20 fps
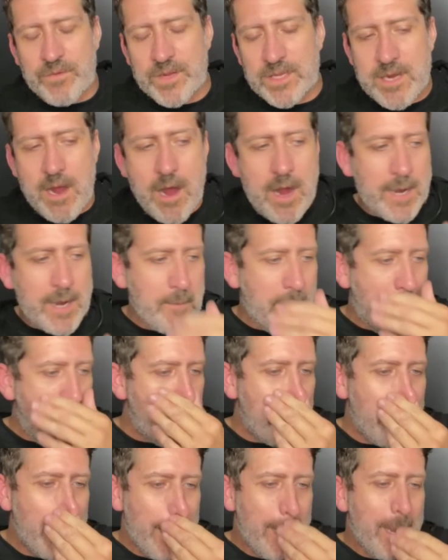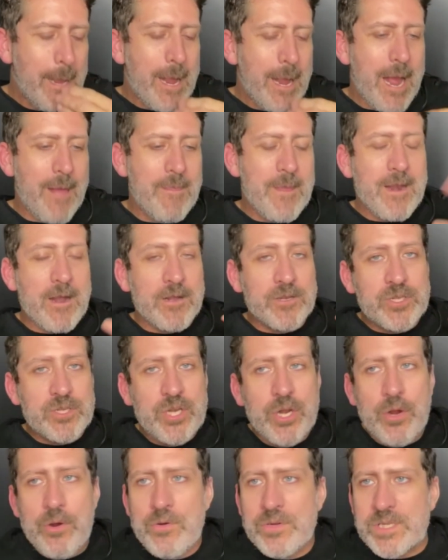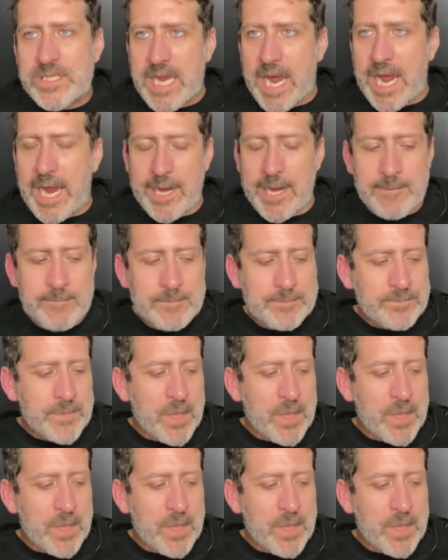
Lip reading: talk about. And then on Tuesday,